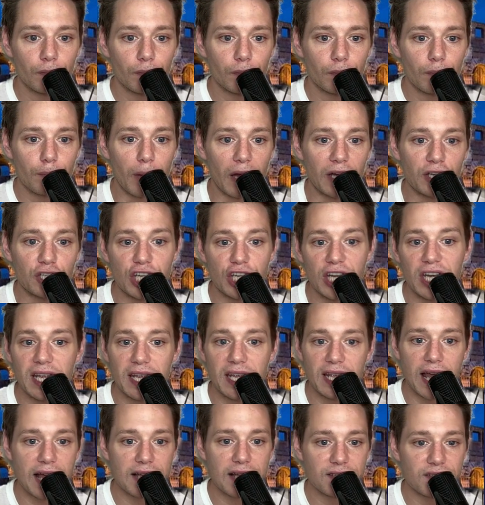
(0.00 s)
Mancini,
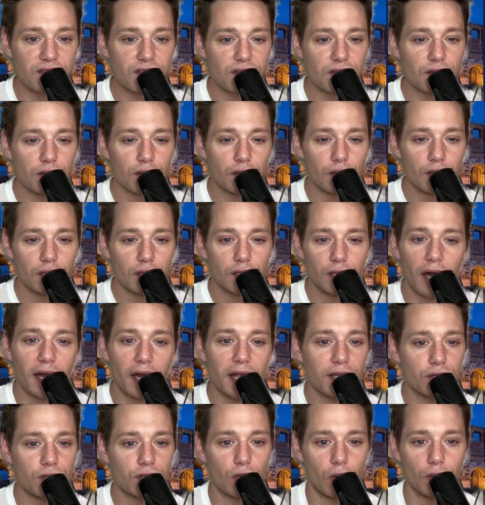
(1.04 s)
yes, not
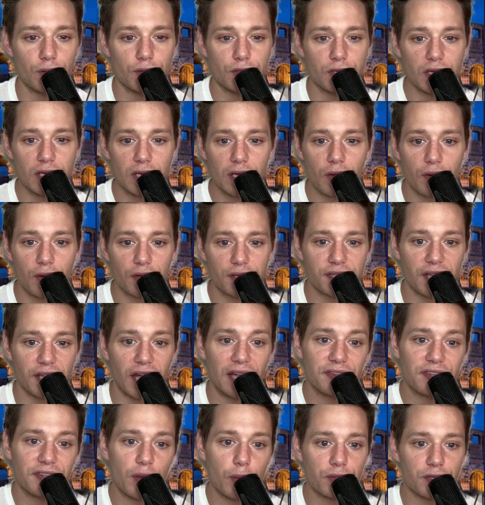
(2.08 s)
Nzonzi.
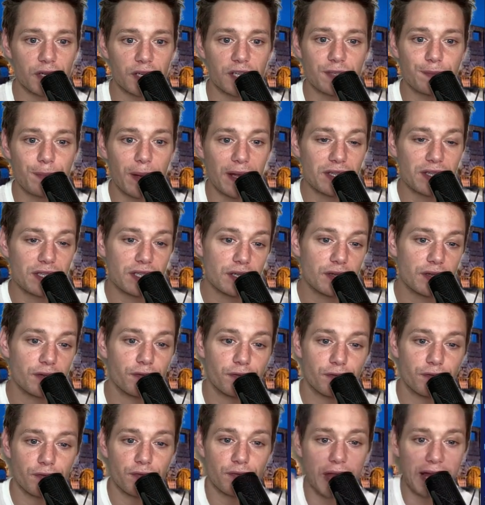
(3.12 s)
Cristante was expensive.
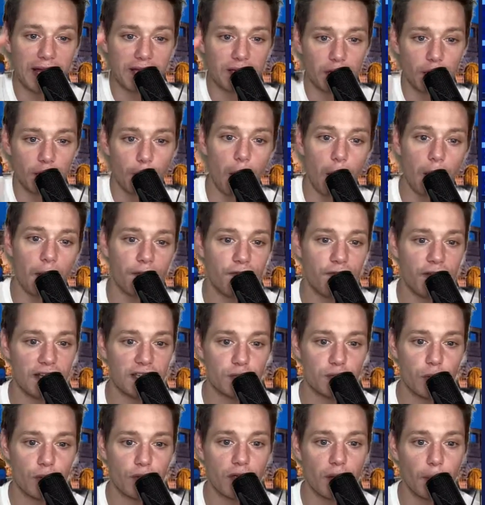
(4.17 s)
That I'm on the fence
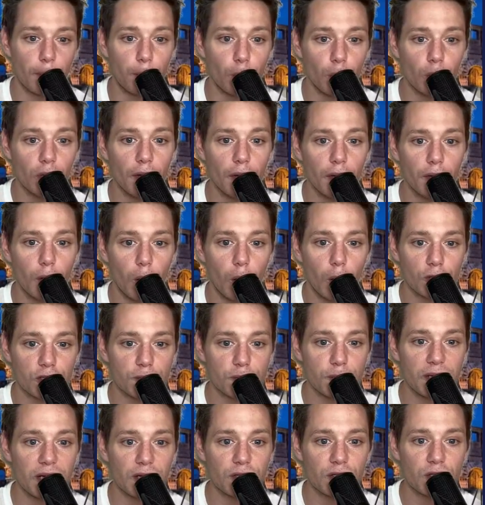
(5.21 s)
with. Kambula, no.
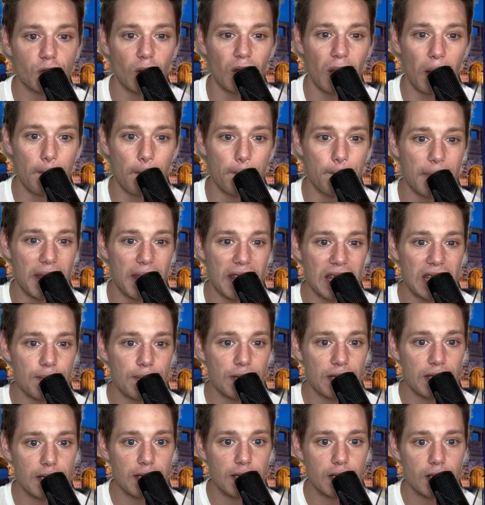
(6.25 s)
Spinazzola,
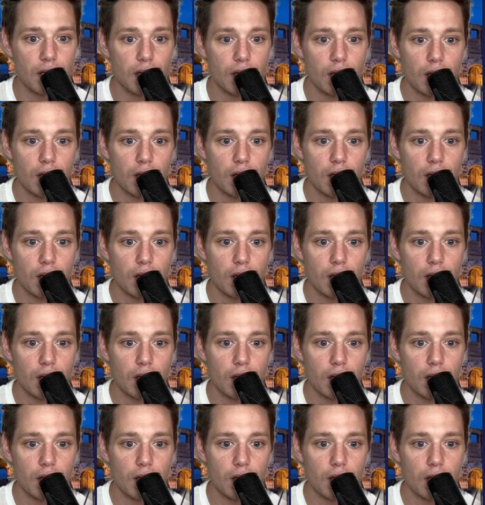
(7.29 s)
maybe.